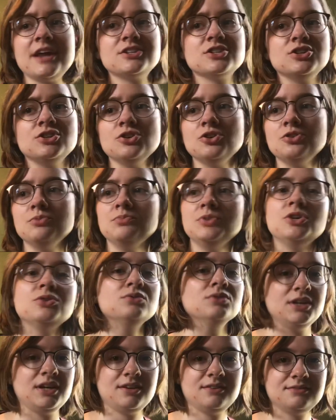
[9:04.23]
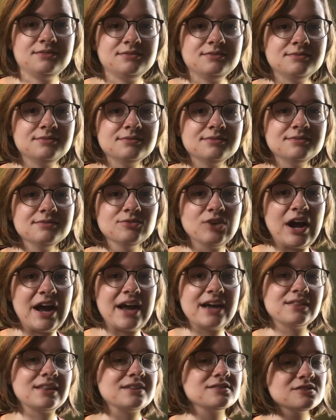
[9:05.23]
to new mutiny,
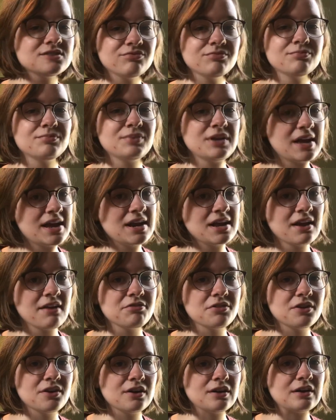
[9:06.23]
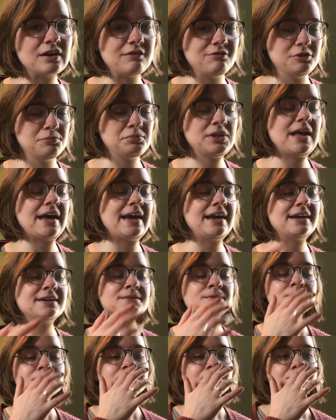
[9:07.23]
right? That's the beginning of the play.
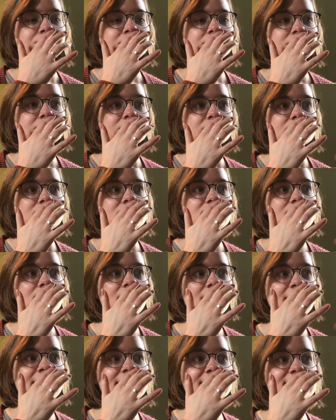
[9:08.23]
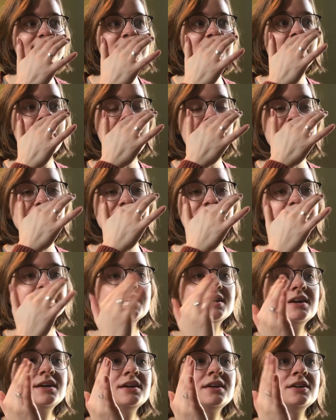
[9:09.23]
It's not
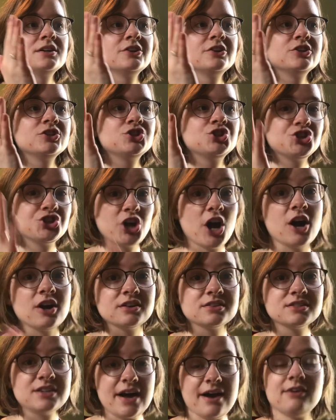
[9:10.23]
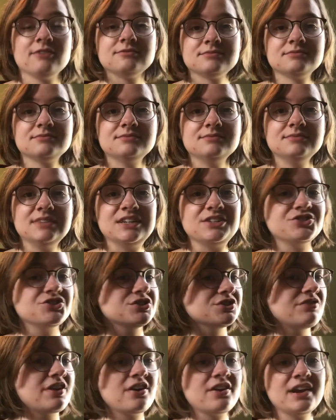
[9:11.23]
chunked out. It's
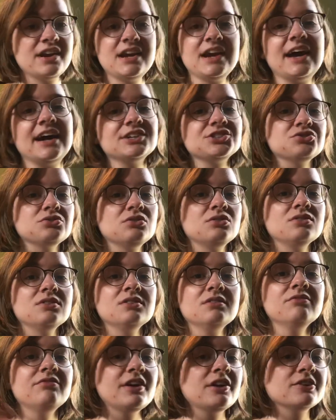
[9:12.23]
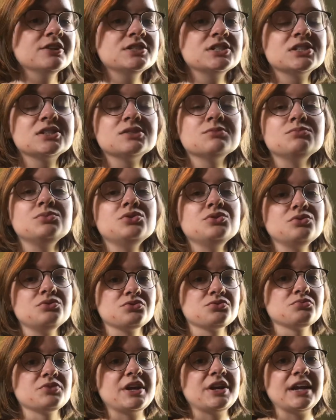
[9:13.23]
just very natural, very
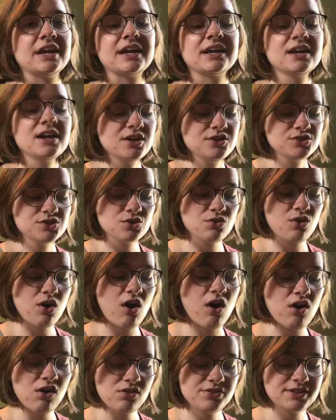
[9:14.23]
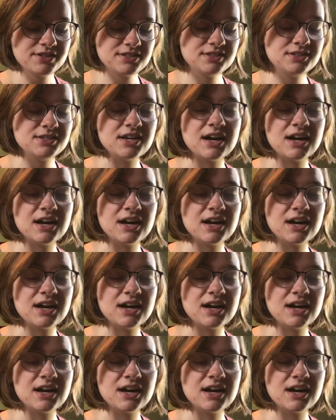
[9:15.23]
smooth reading. So all this